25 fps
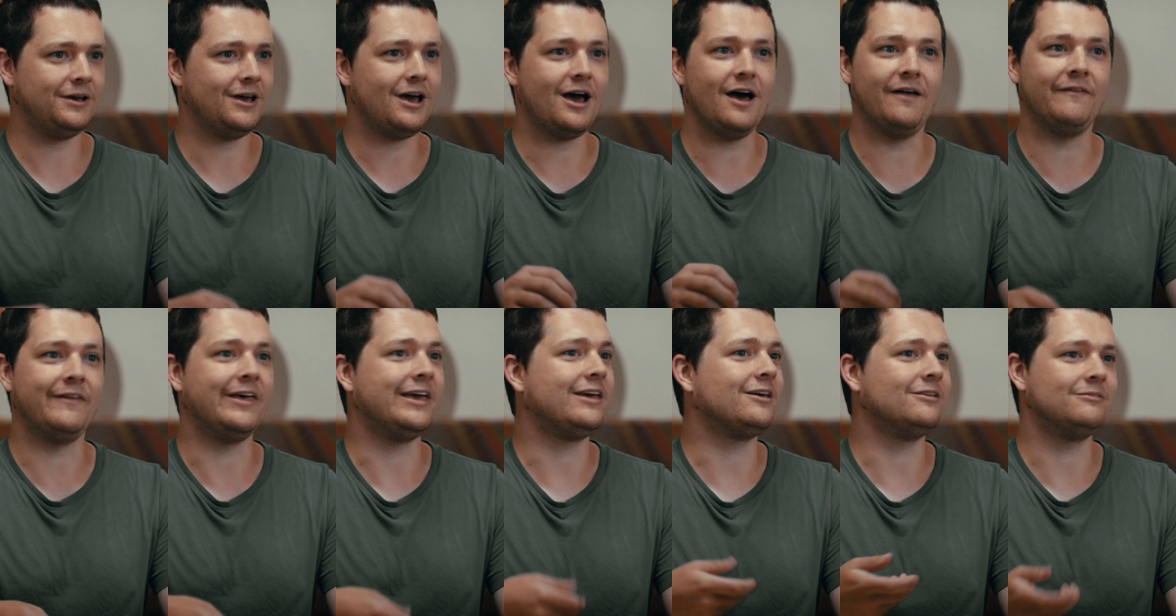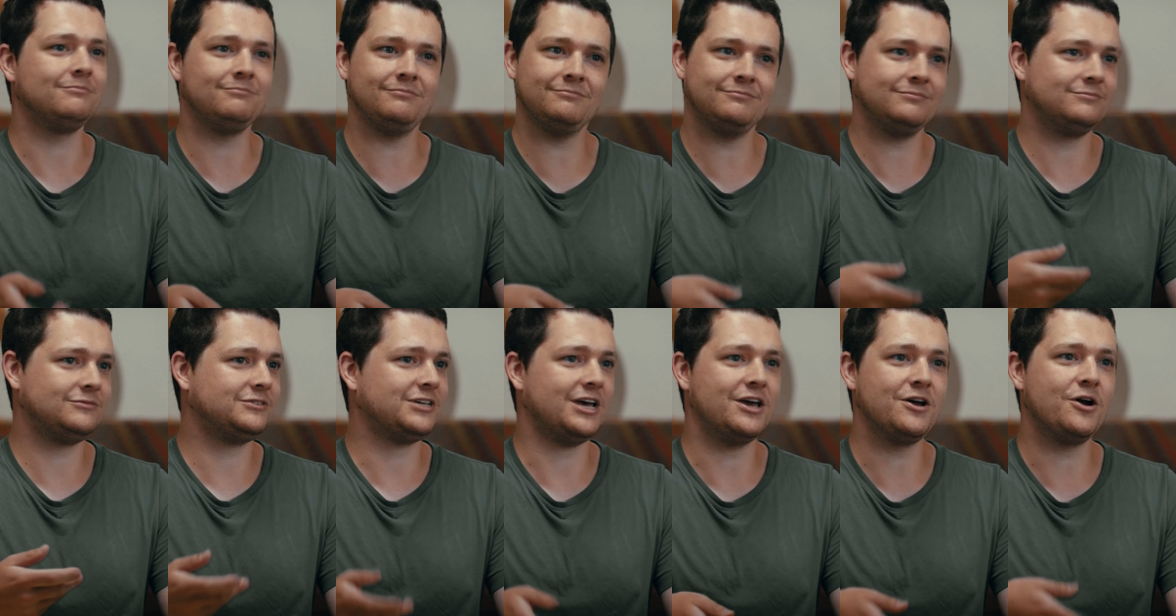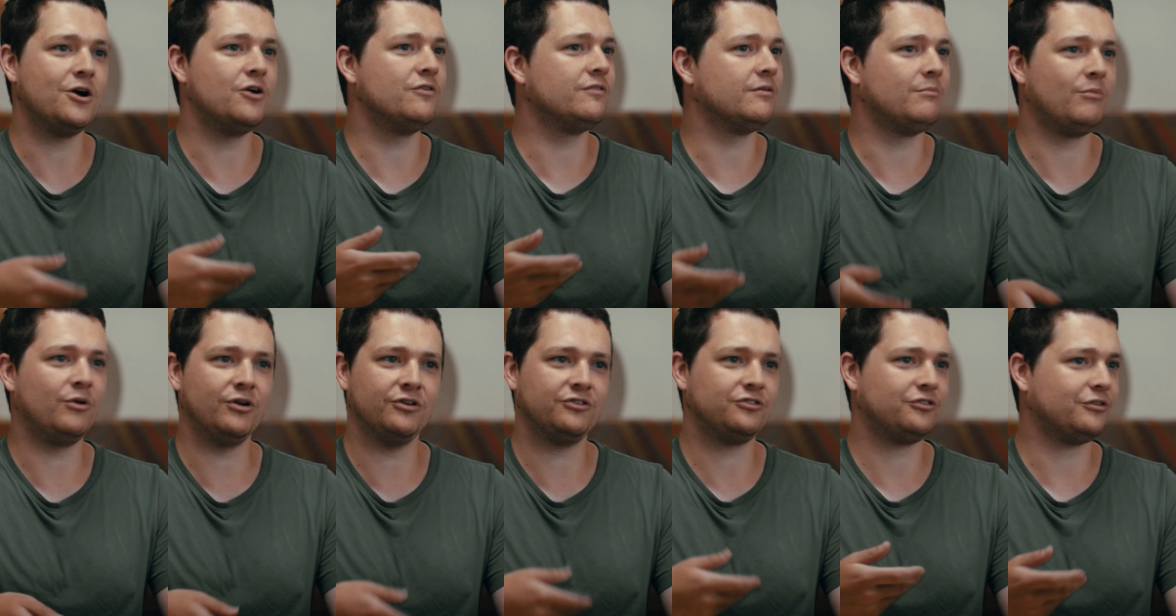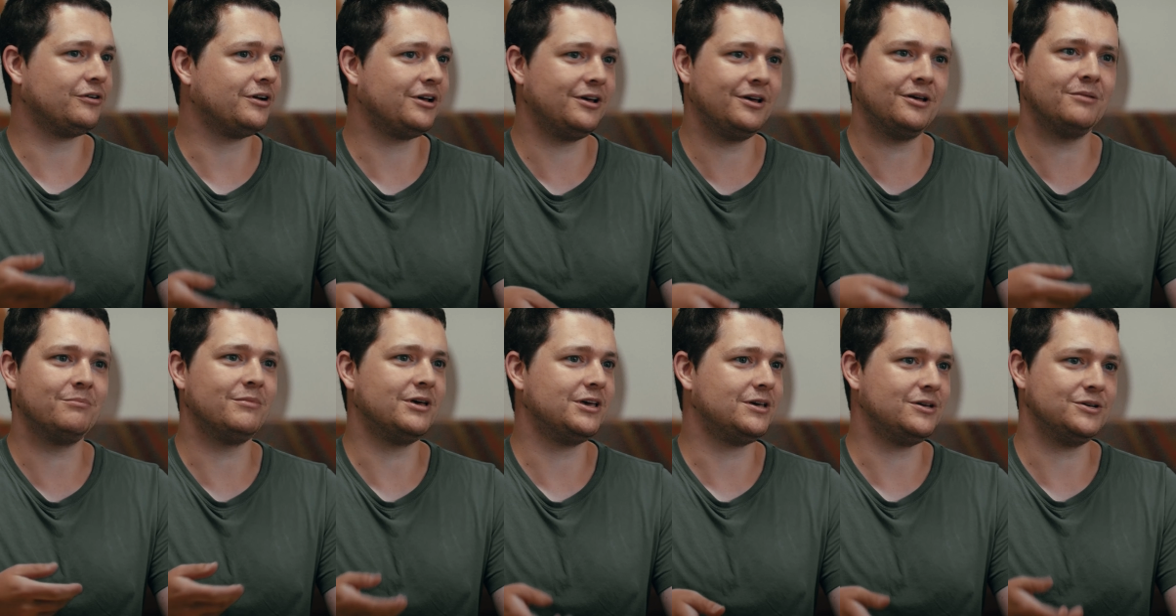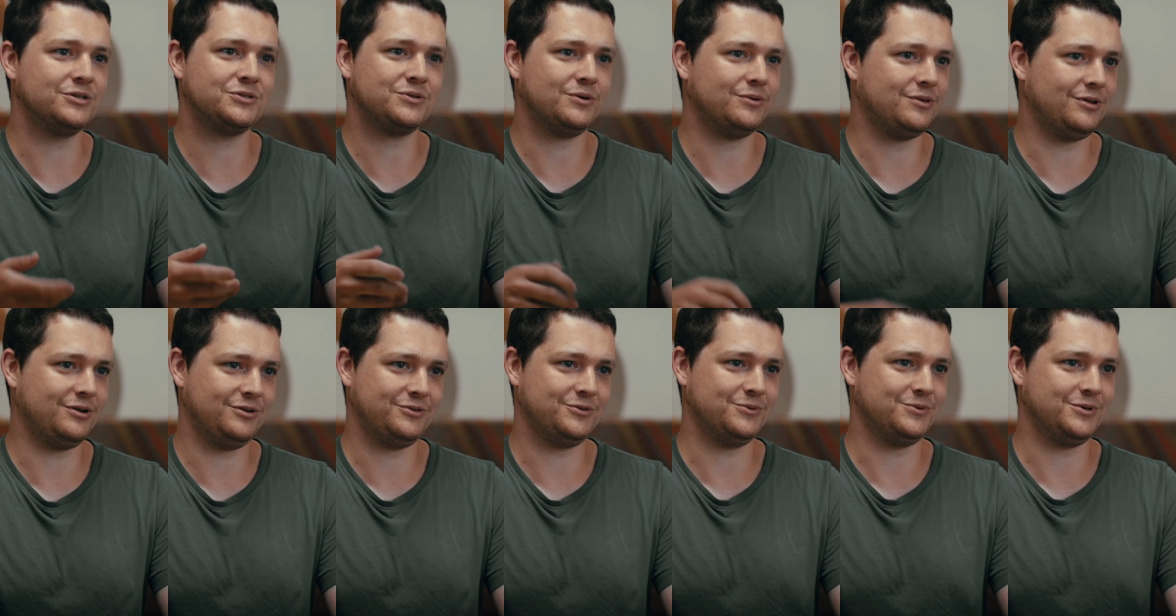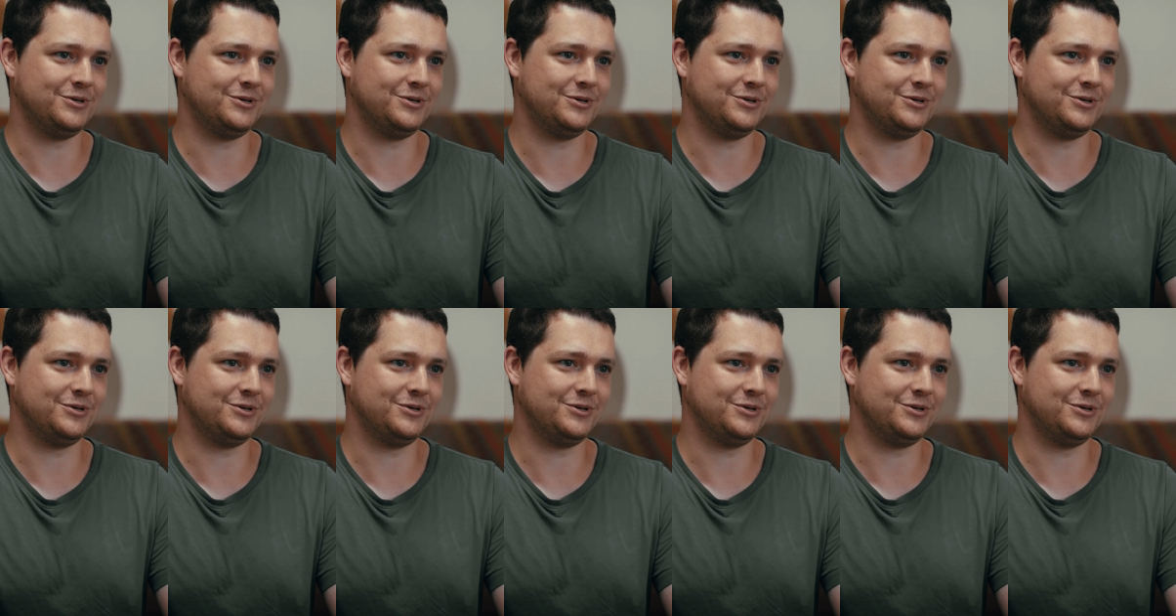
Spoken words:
and they can take over monitoring it and making sure that it's all